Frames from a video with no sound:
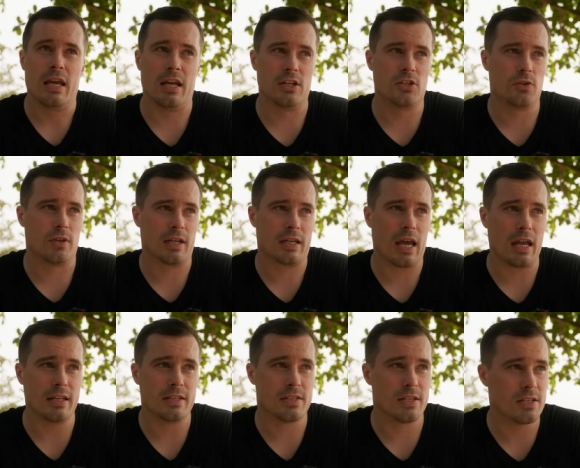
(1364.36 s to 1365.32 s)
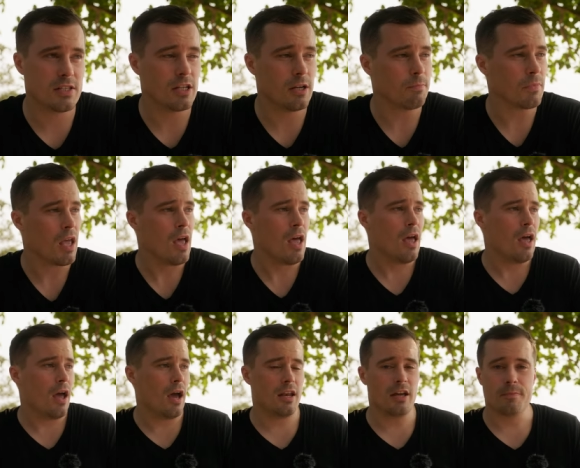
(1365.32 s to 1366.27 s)
into the Canon system.
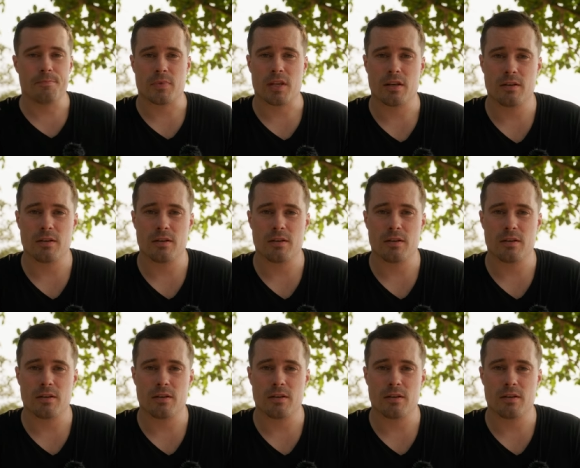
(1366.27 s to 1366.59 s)
And yeah,